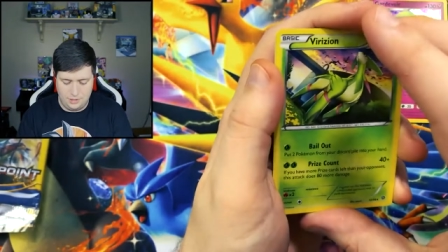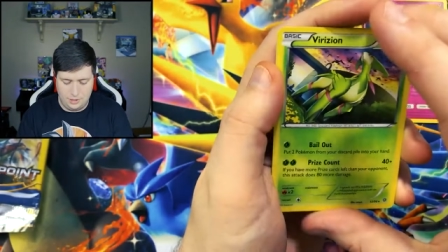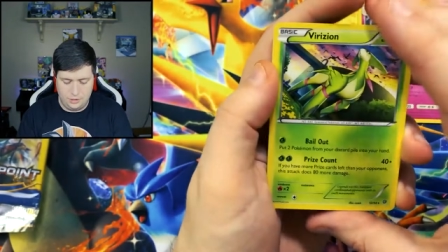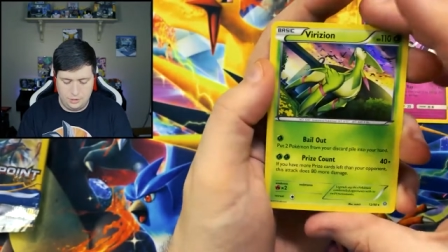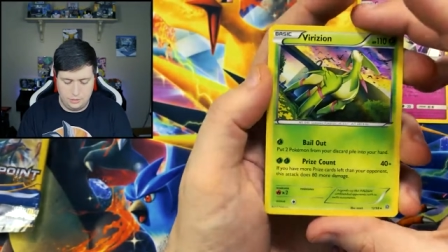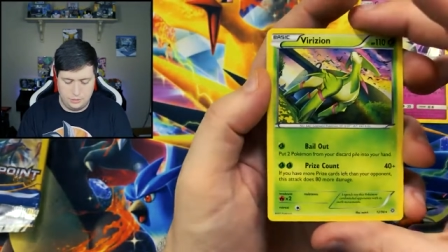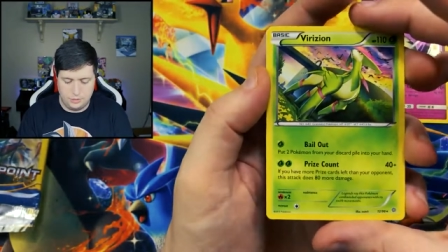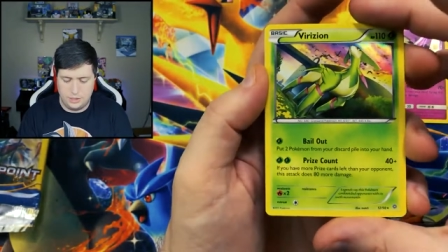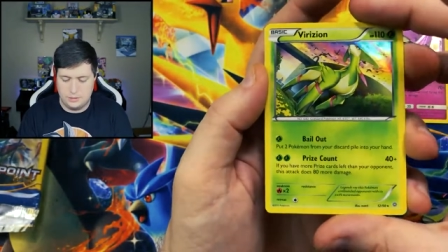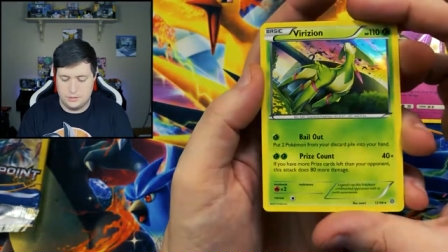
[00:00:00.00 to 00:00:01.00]
Oh,
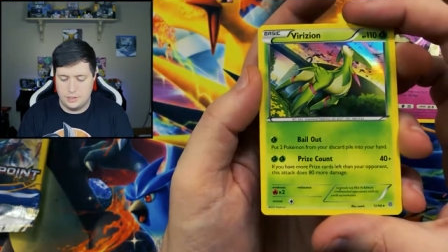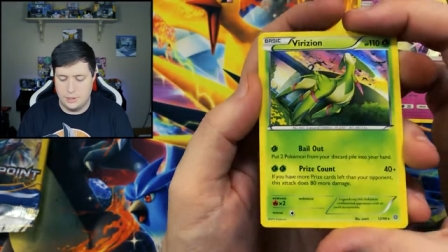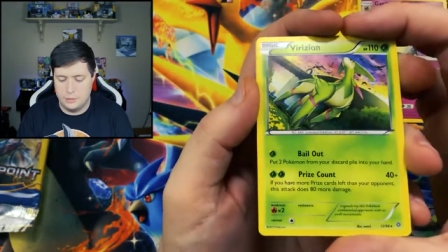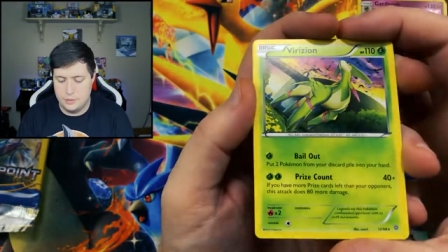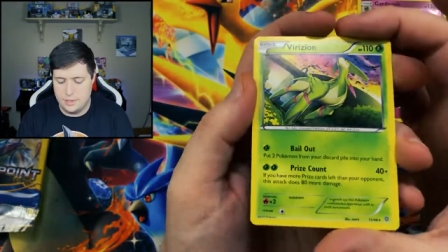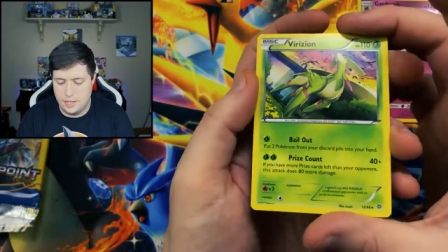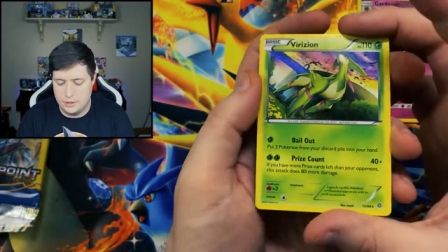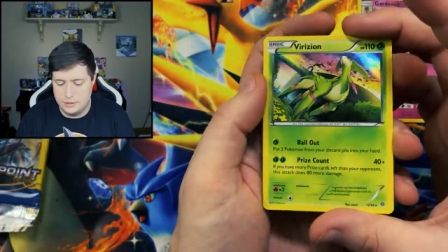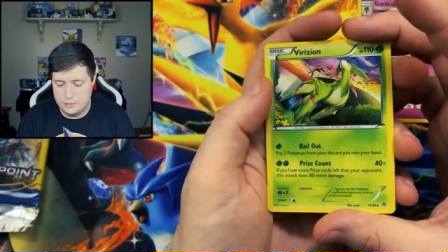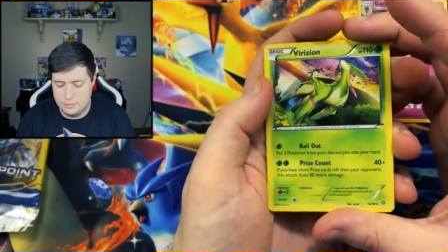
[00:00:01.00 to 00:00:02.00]
well, I ruined that
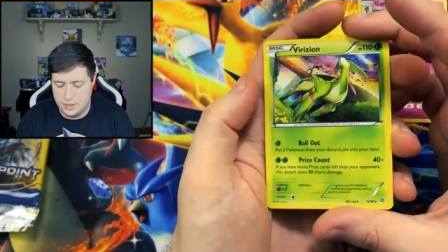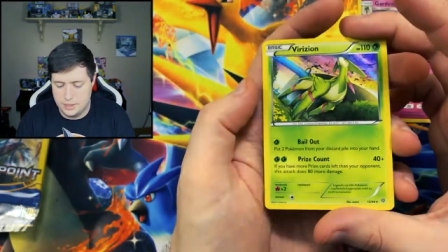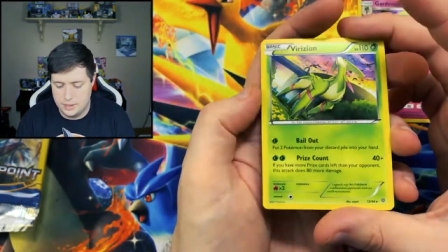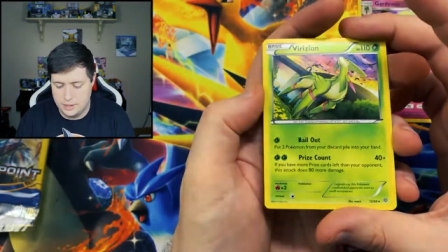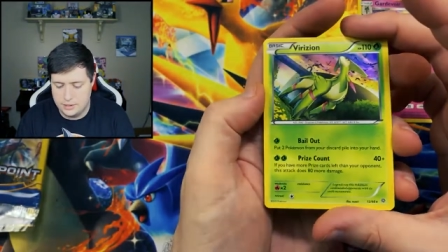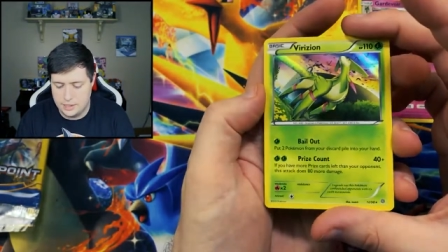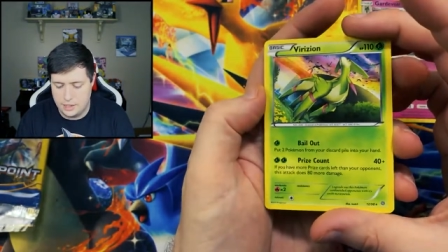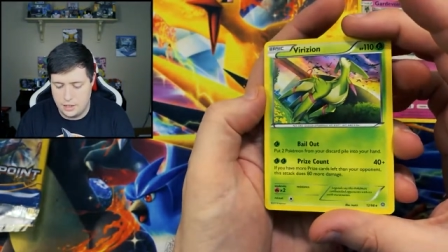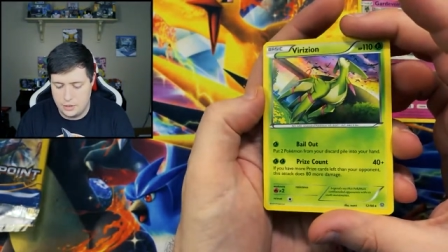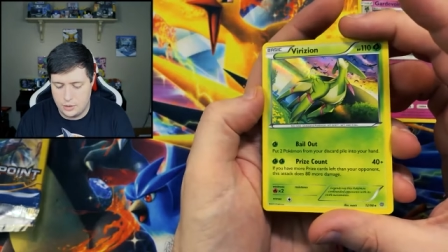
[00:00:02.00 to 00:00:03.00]
one, but there's
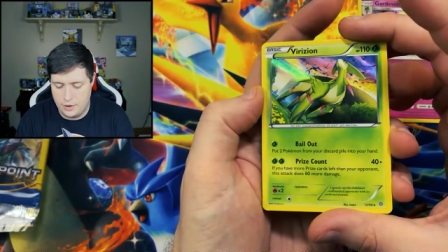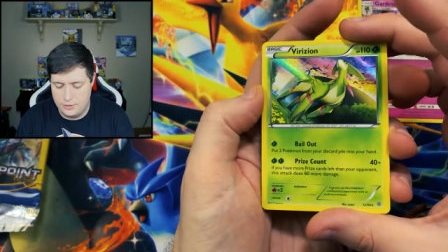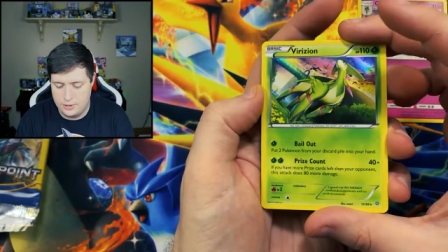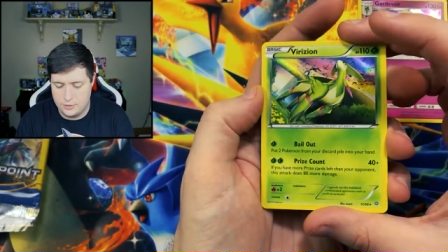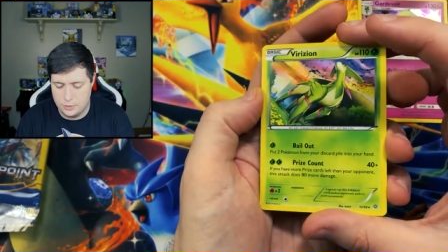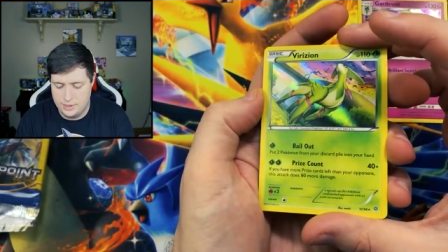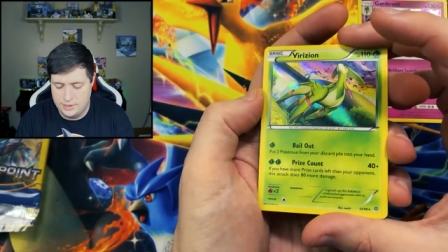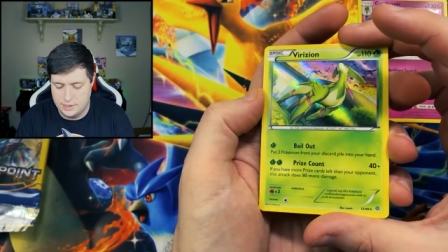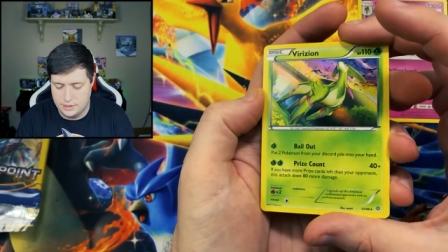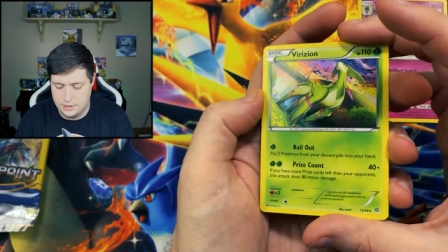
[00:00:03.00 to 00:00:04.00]
a holographic
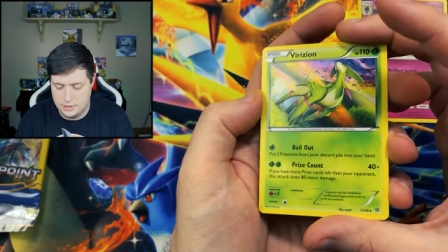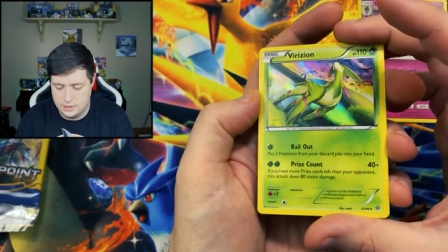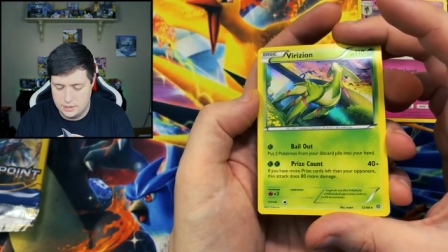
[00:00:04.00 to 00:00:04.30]
Virizion.